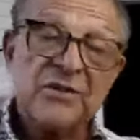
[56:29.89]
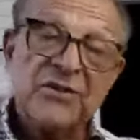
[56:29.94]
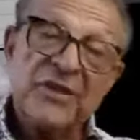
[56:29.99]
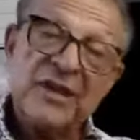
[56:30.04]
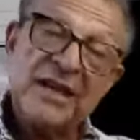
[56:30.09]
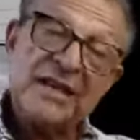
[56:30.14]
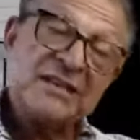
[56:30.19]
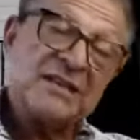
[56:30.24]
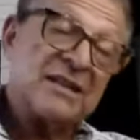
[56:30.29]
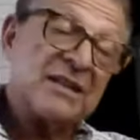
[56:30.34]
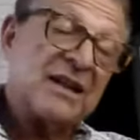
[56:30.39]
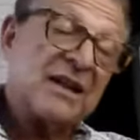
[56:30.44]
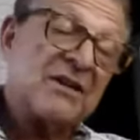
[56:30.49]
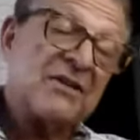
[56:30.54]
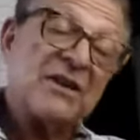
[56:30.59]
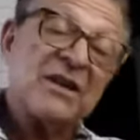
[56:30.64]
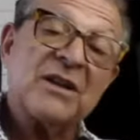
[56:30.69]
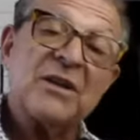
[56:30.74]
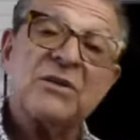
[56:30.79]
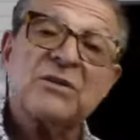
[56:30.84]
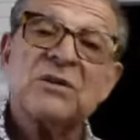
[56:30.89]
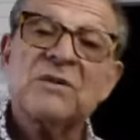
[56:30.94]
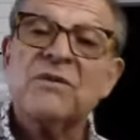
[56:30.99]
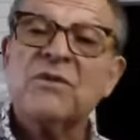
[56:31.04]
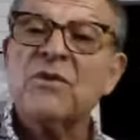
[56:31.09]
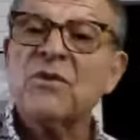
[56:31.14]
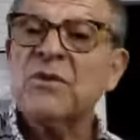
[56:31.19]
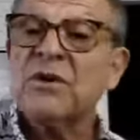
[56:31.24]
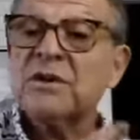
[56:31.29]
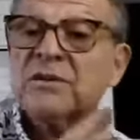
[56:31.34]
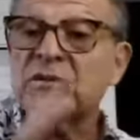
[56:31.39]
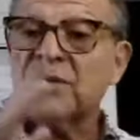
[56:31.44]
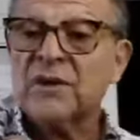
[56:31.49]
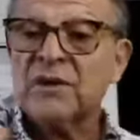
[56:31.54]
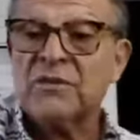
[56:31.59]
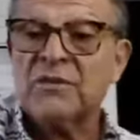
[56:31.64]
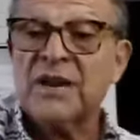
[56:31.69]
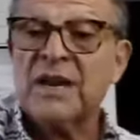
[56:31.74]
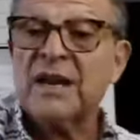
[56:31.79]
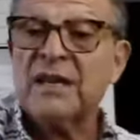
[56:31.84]
Thanks to Dr. Kiltz, of course, for
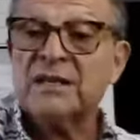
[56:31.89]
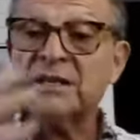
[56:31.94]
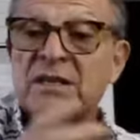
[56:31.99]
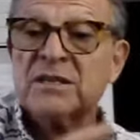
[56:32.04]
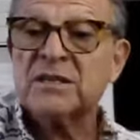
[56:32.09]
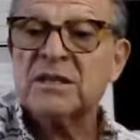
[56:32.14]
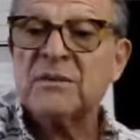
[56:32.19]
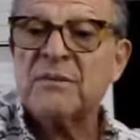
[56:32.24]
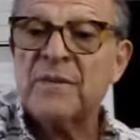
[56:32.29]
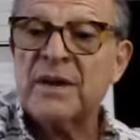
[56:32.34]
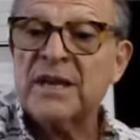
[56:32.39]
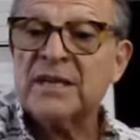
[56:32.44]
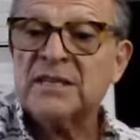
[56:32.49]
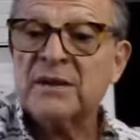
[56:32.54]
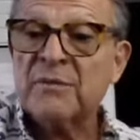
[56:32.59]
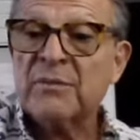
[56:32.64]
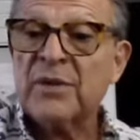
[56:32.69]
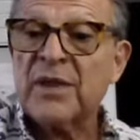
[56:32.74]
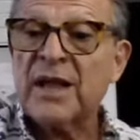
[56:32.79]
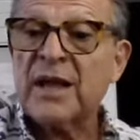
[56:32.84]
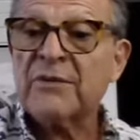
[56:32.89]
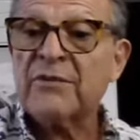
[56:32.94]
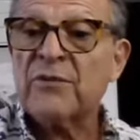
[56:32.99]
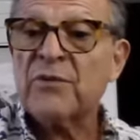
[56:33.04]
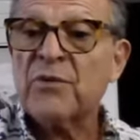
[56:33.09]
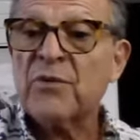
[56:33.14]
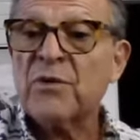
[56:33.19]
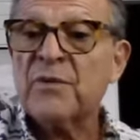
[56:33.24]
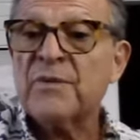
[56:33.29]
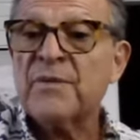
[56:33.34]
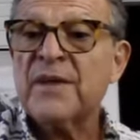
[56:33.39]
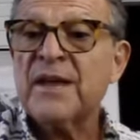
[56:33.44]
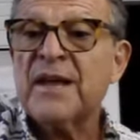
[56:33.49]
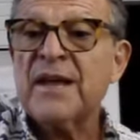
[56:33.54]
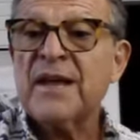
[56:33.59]
creating such an amazing platform.